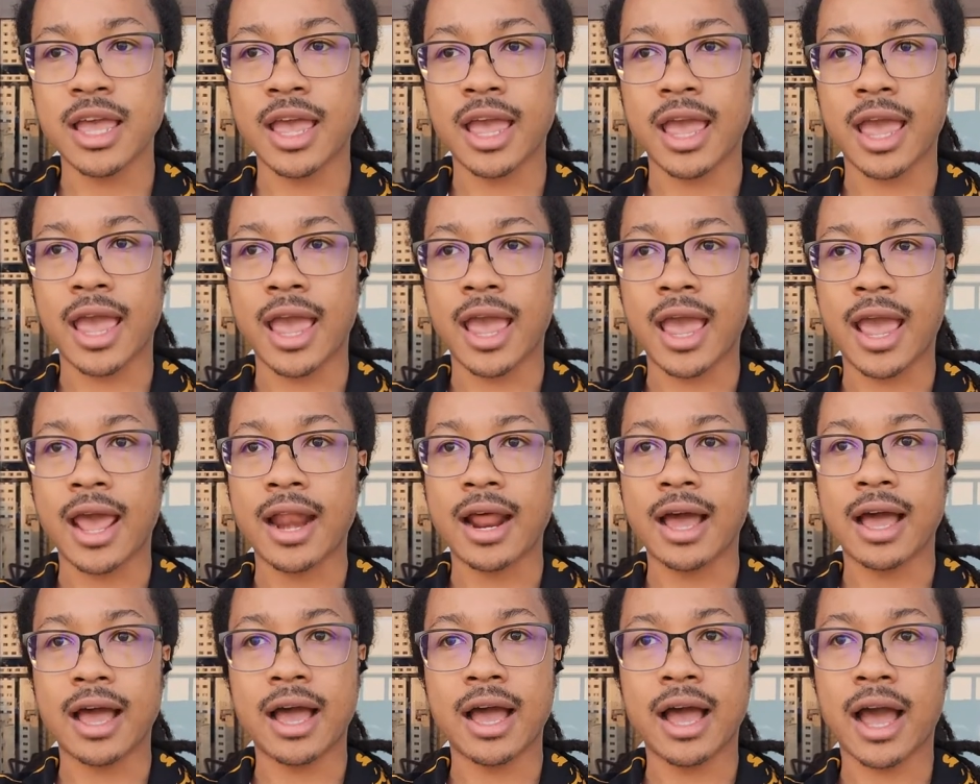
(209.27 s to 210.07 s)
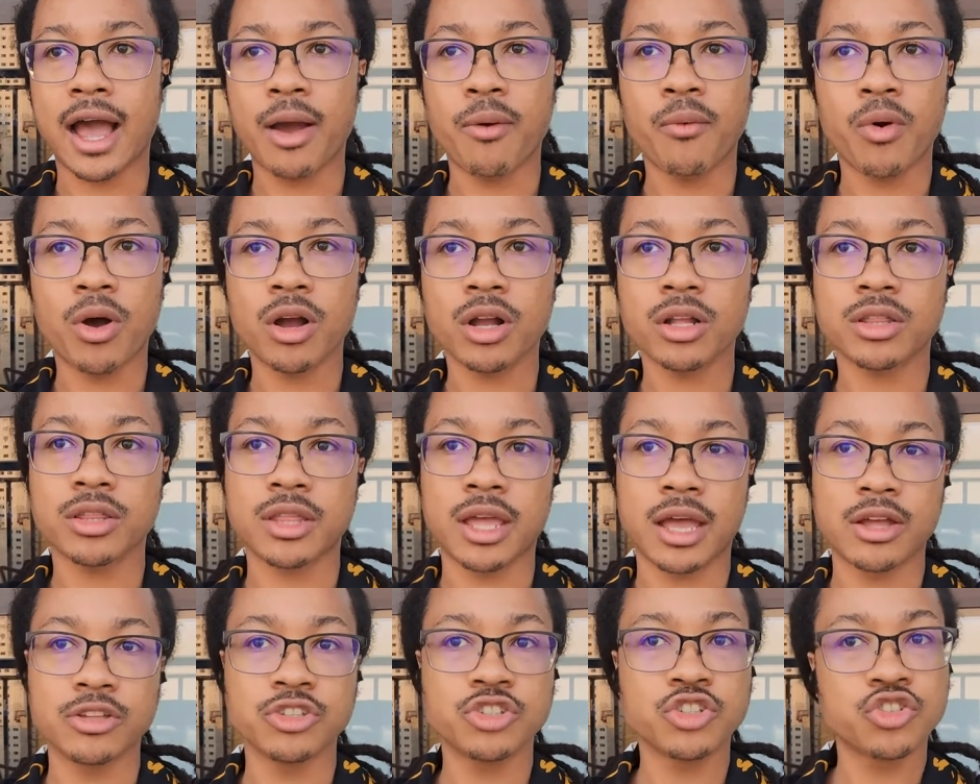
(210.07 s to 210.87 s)
And uh, I walked
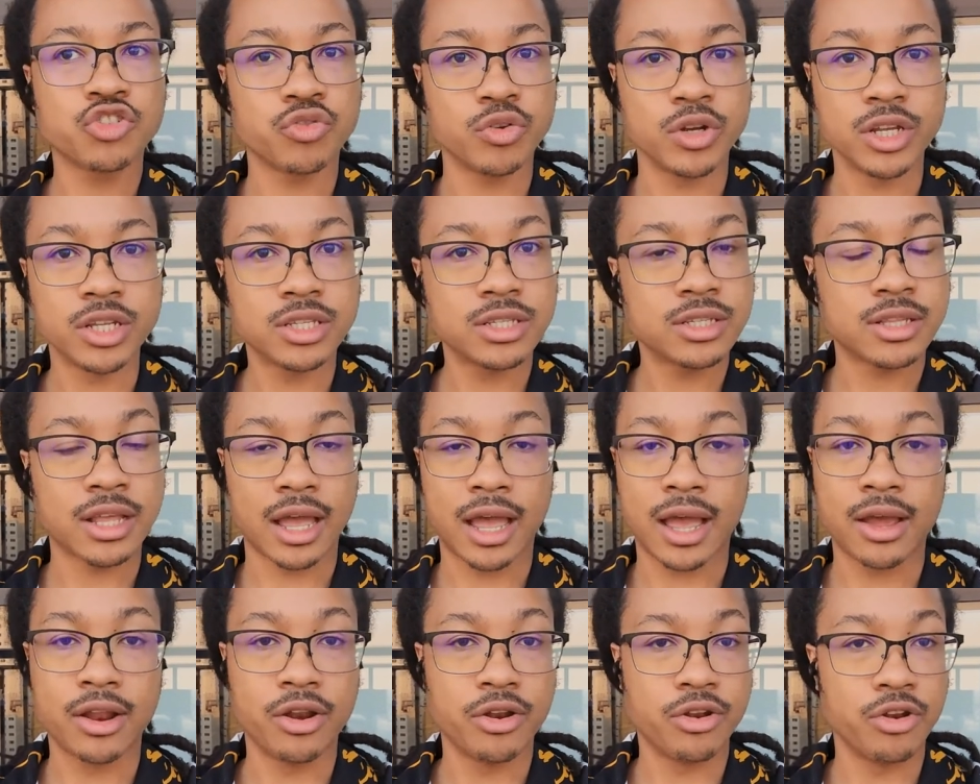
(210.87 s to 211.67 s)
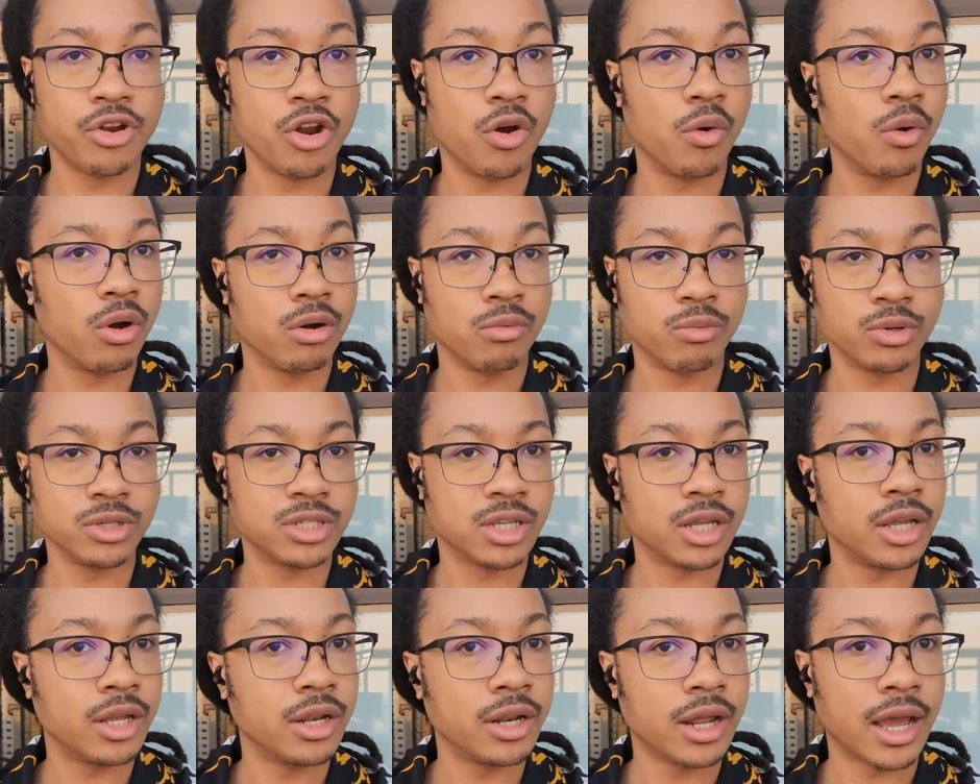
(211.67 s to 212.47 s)
down streets that no one was
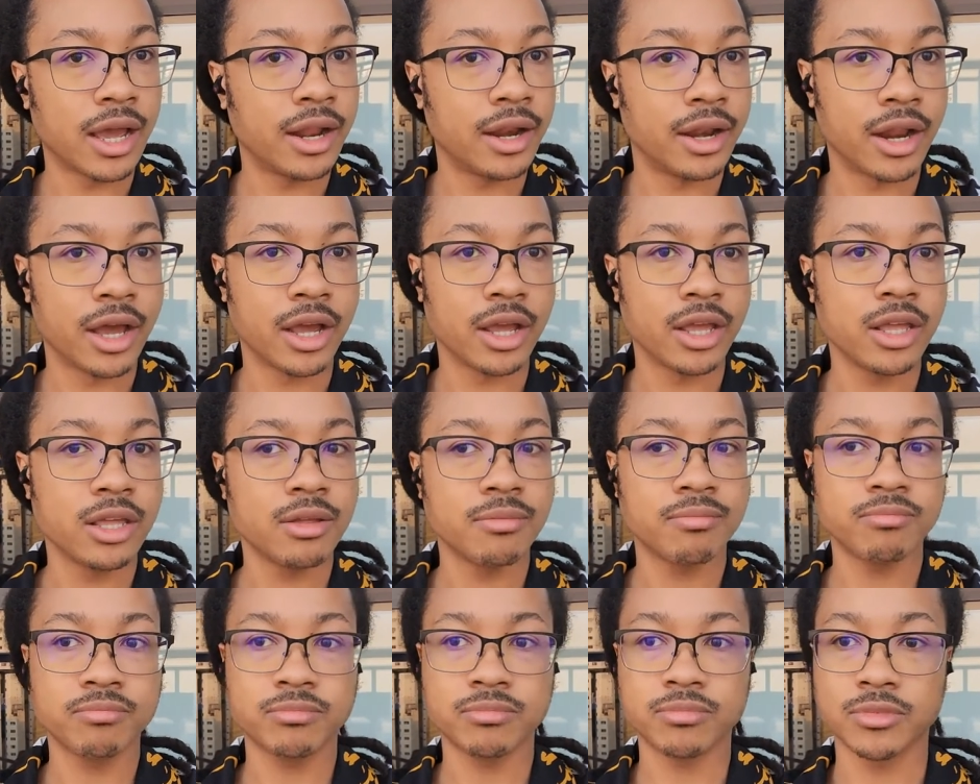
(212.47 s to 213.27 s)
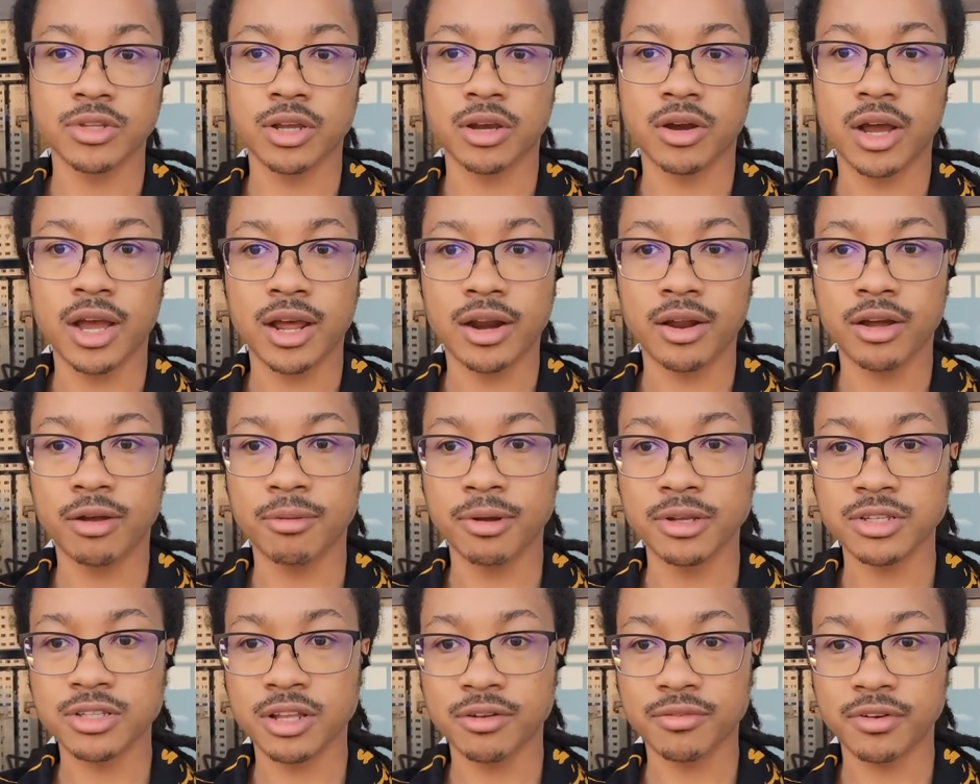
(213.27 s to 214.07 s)
in at night. You know, I had all
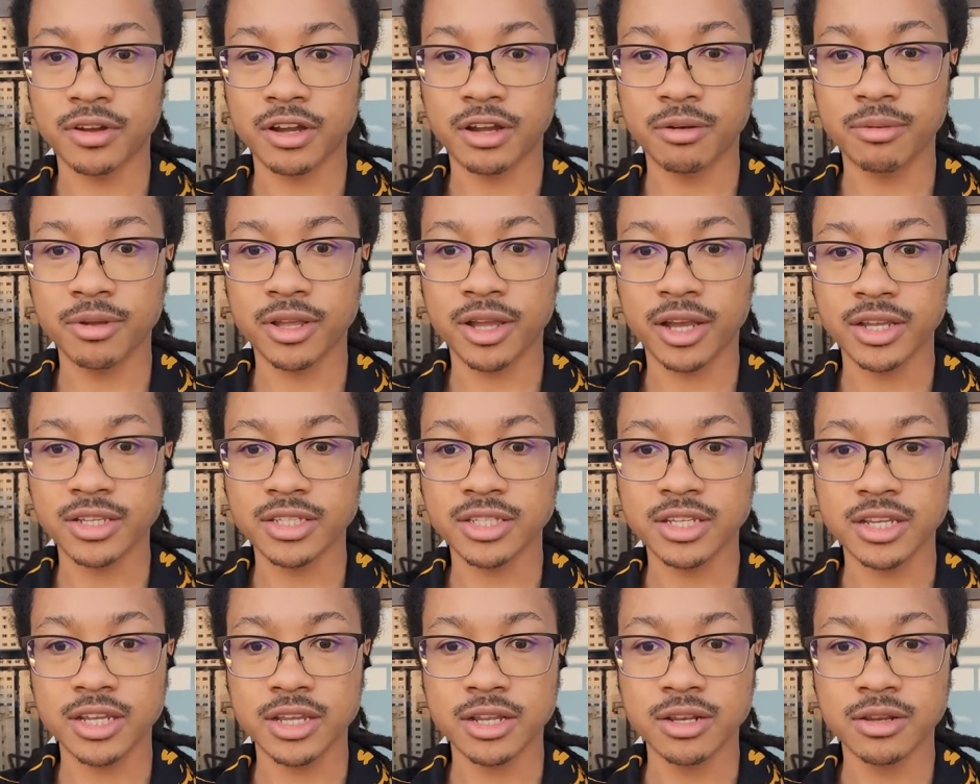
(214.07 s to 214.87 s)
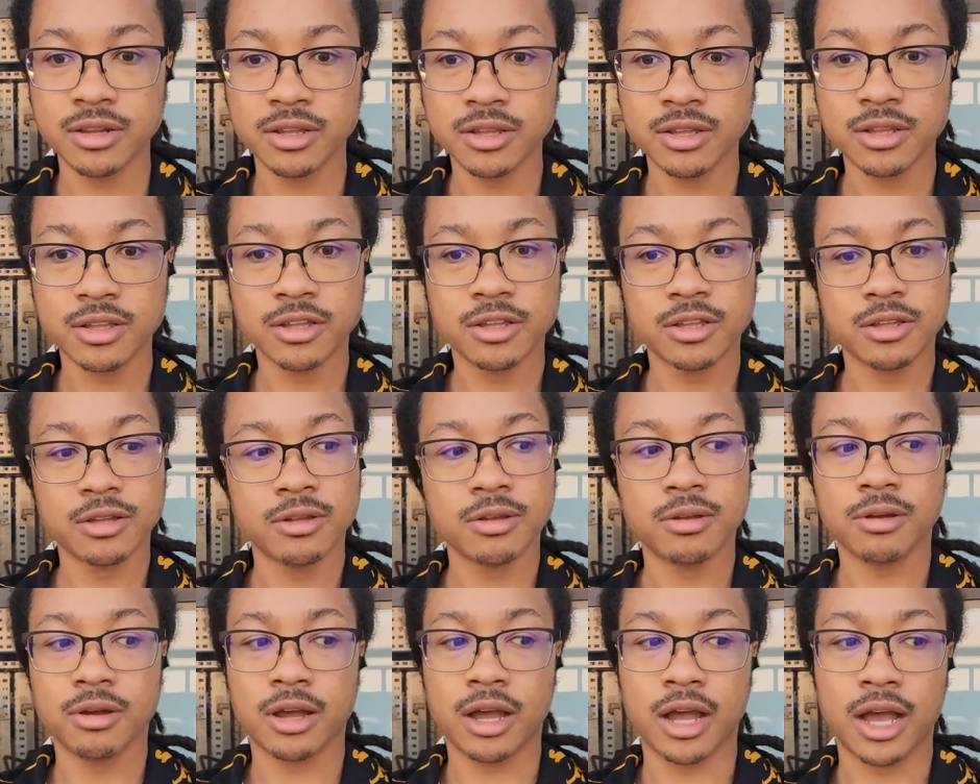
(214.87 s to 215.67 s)
my stuff on me. I seen
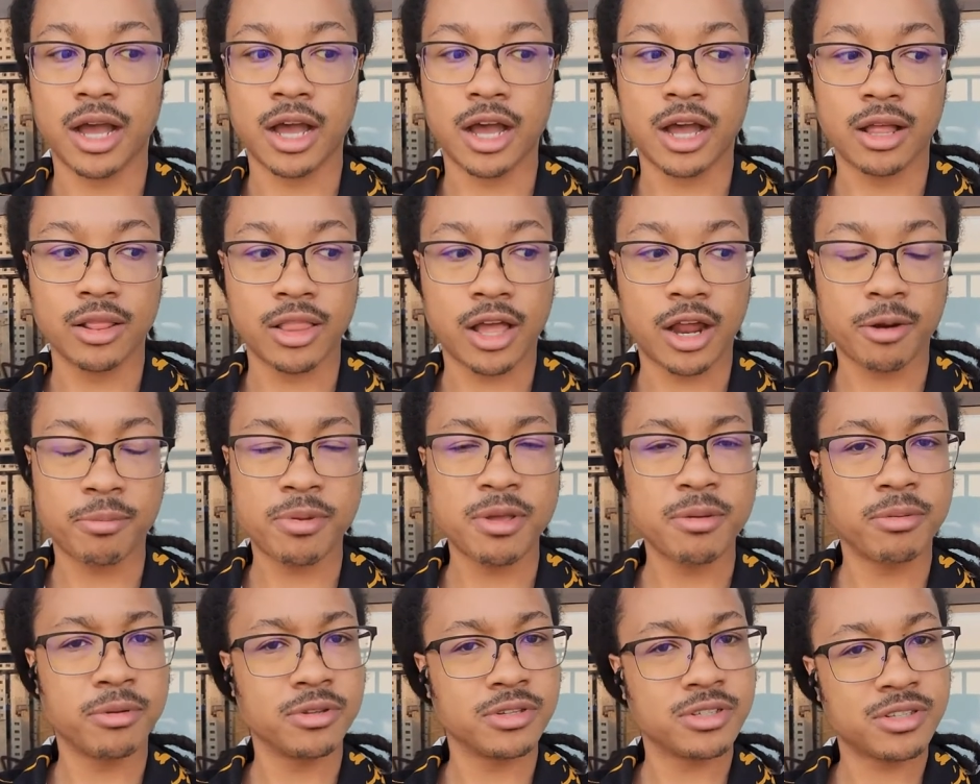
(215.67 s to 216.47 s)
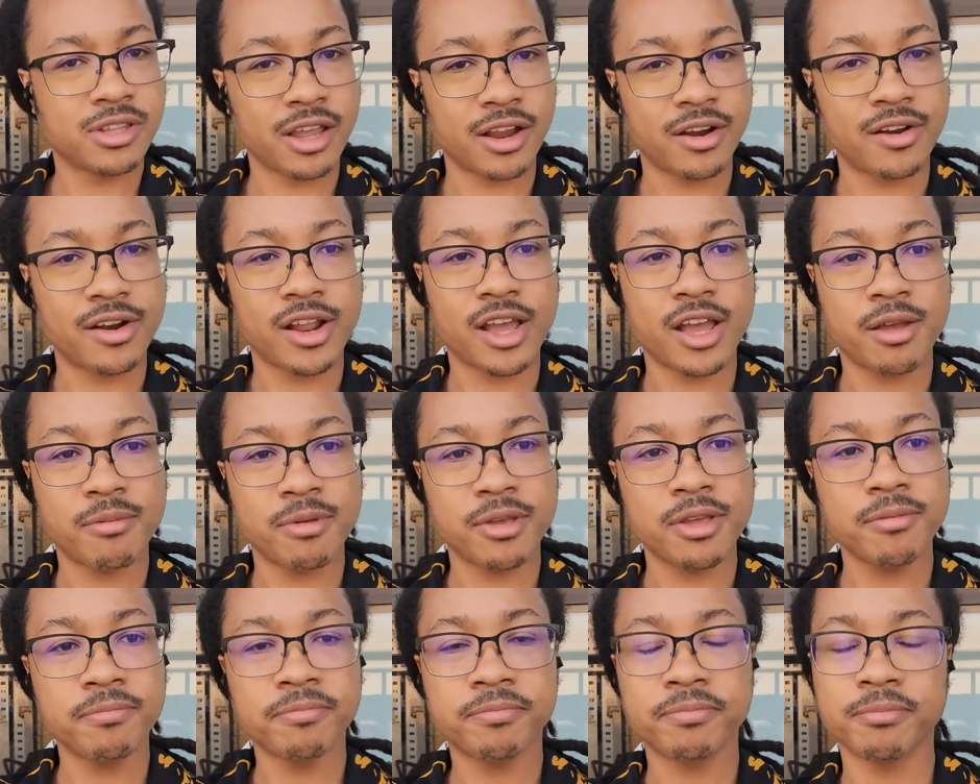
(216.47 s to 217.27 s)
uh, a lot of people staring at
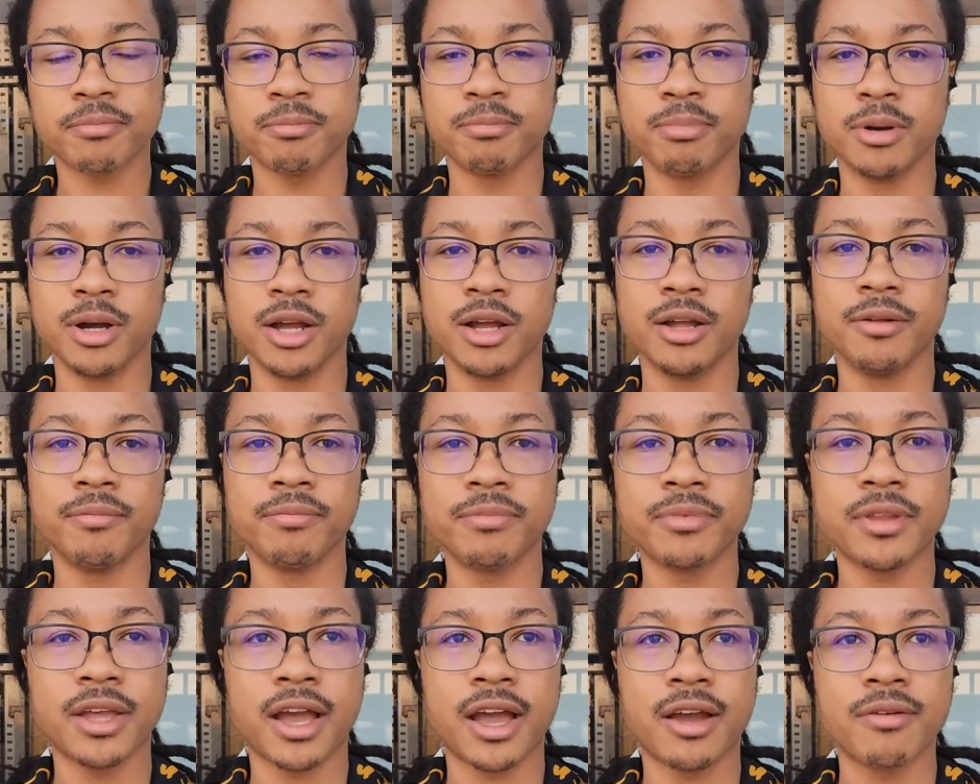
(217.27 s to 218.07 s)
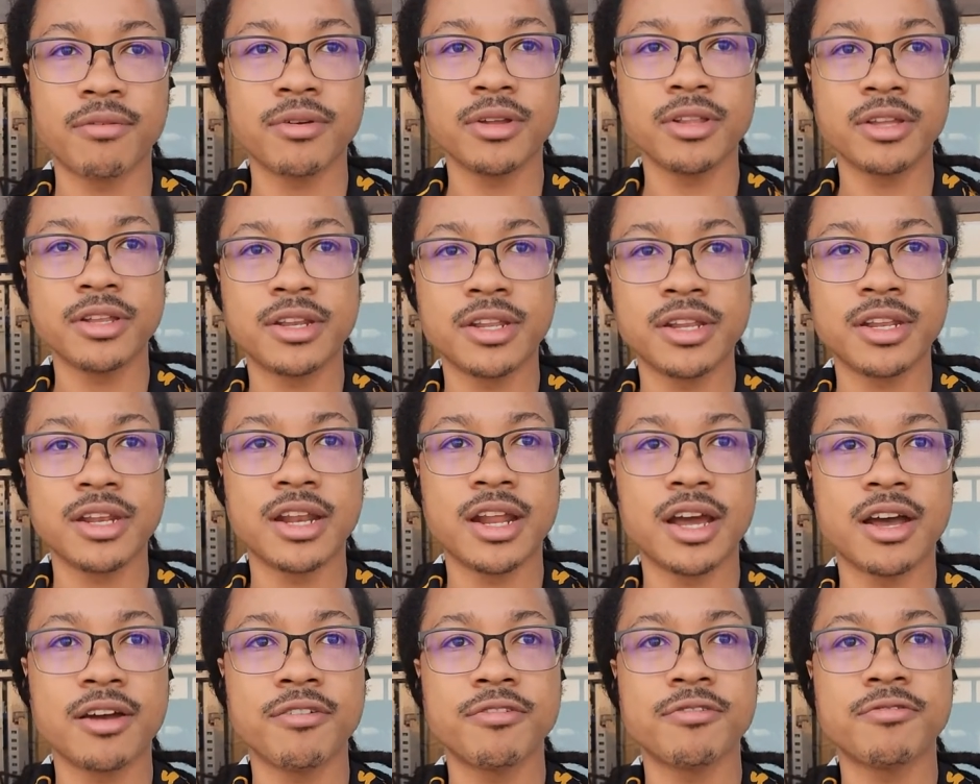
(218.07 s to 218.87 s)
me, but I really did
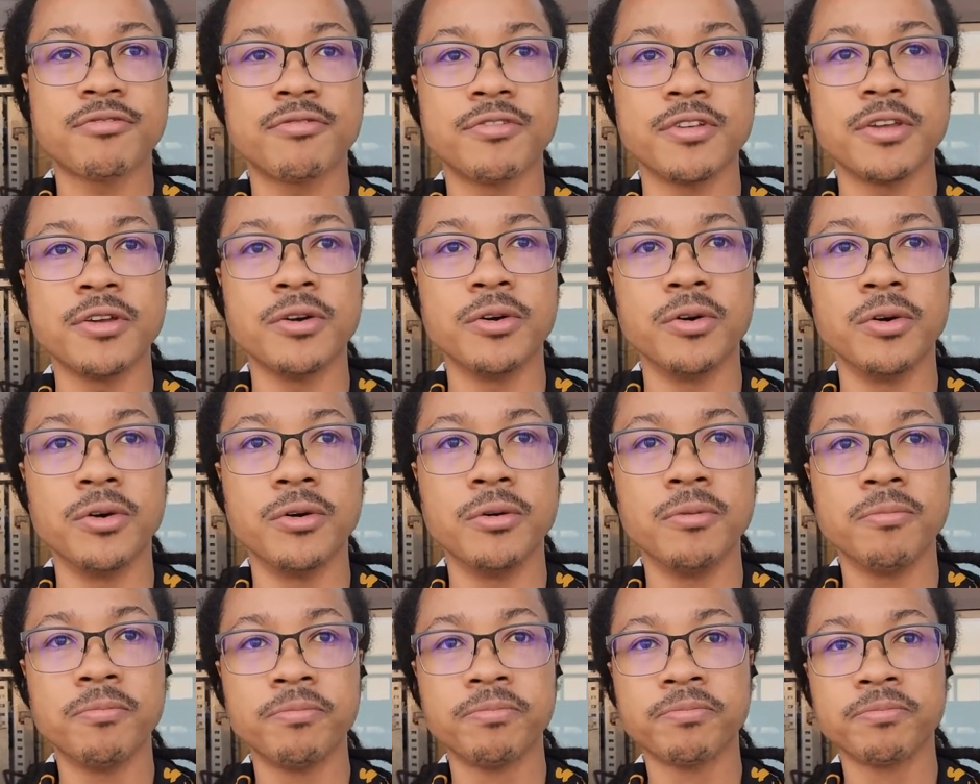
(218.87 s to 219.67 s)
not feel,